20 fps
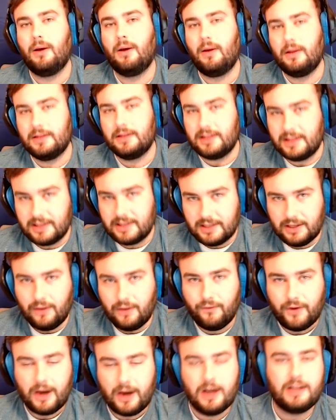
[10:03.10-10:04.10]
still
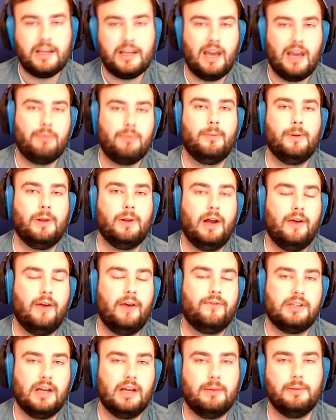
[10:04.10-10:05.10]
very capable
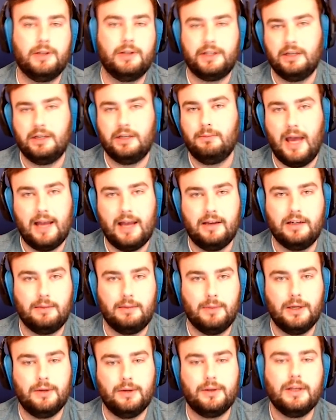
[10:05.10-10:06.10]
of doubling in maddening
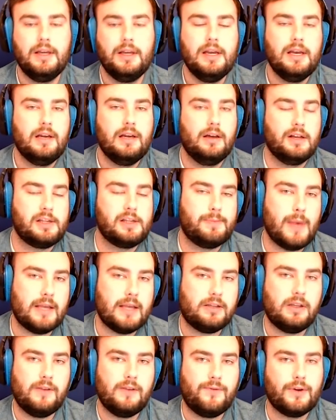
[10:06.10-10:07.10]
mode,
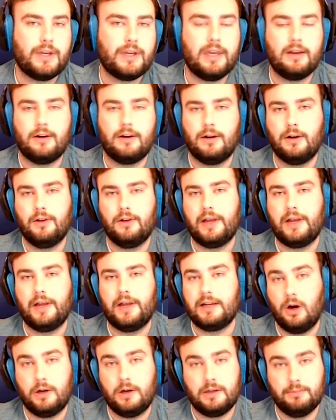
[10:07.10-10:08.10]
especially if you get her like
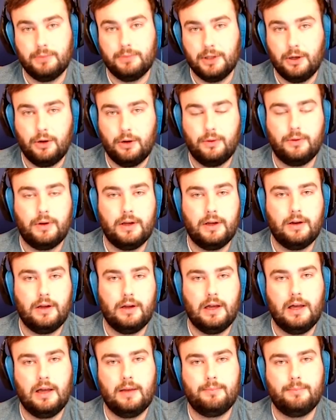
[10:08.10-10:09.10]
darting blow
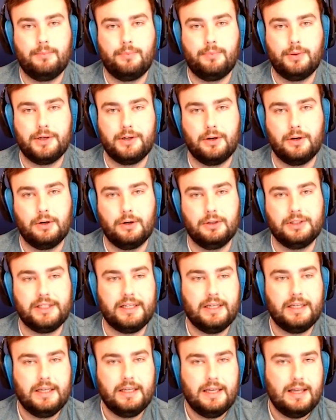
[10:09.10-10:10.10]
pretty
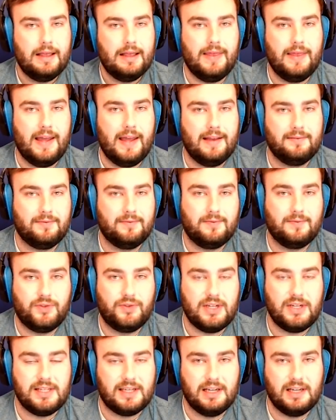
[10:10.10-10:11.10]
early. Then
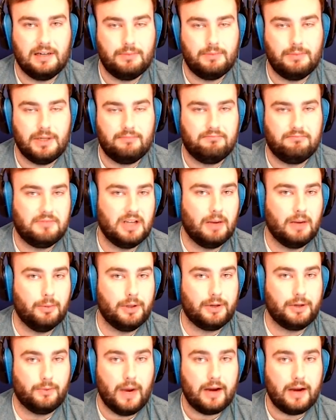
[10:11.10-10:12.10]
she's going to be
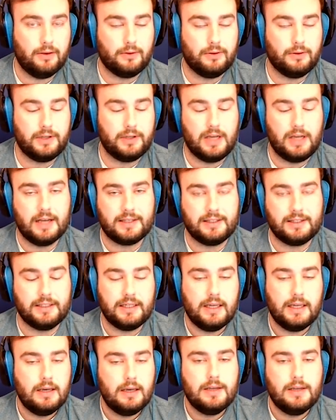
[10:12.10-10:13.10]
doubling regularly, honestly.
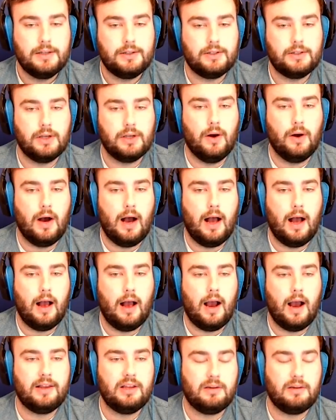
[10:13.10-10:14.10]
So
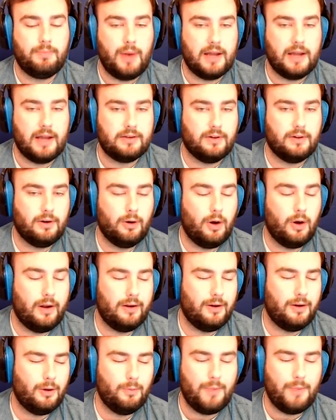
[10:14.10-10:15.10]
I think
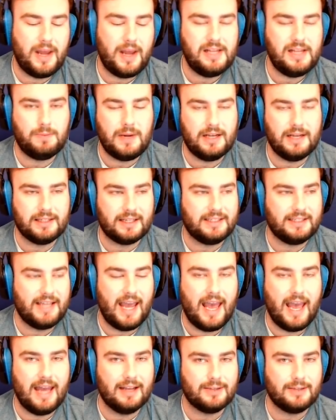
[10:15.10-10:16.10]
her base speed is like
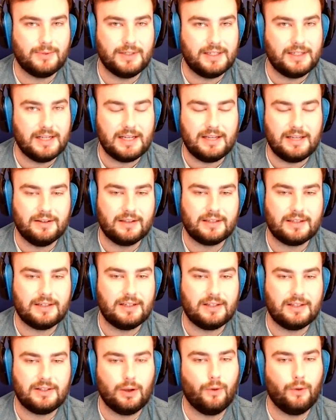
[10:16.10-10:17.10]
10. It's ridiculous.
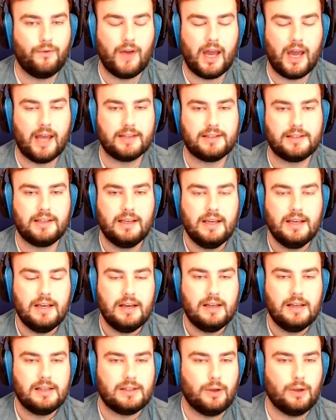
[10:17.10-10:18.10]
She's so fast.
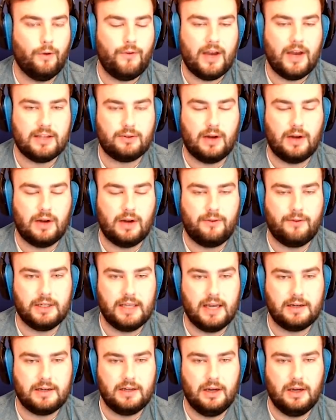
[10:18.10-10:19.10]
So fast right from the
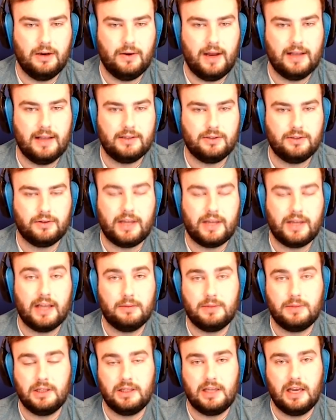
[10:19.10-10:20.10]
get-go, and she'll catch up
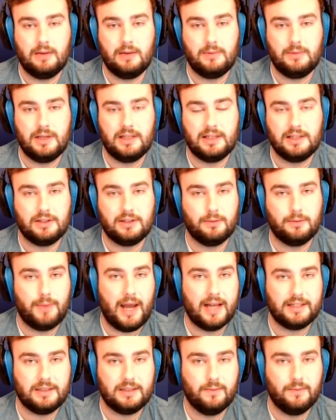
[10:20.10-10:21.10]
to the enemies and
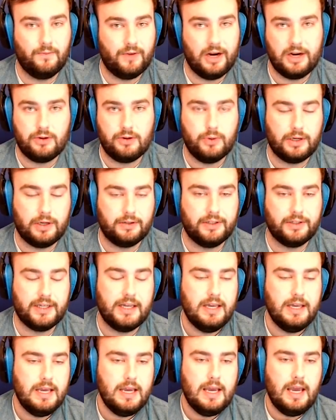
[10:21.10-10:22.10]
surpass them very quickly.
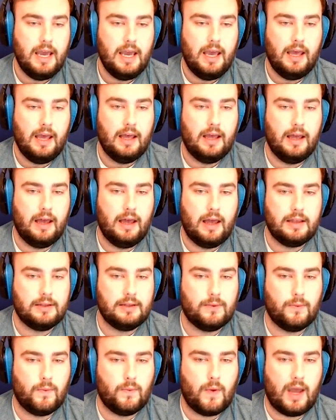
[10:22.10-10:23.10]

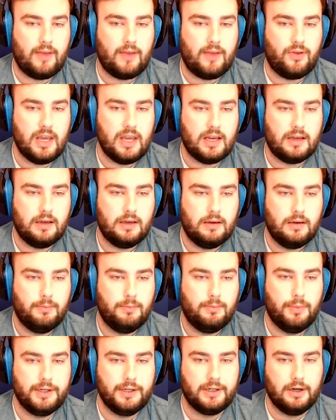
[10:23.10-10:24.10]
I think
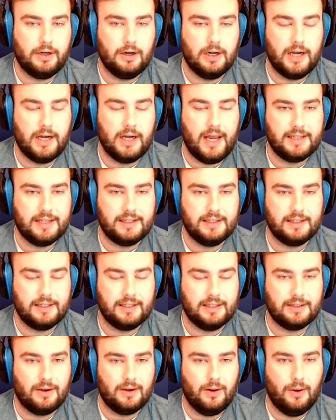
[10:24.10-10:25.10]
putting her in S's
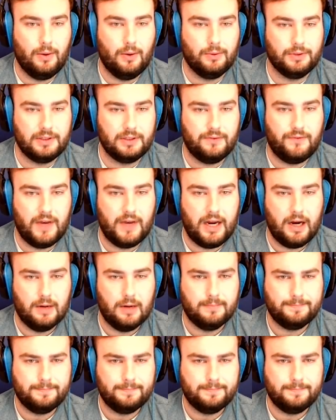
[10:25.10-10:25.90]
is only fair.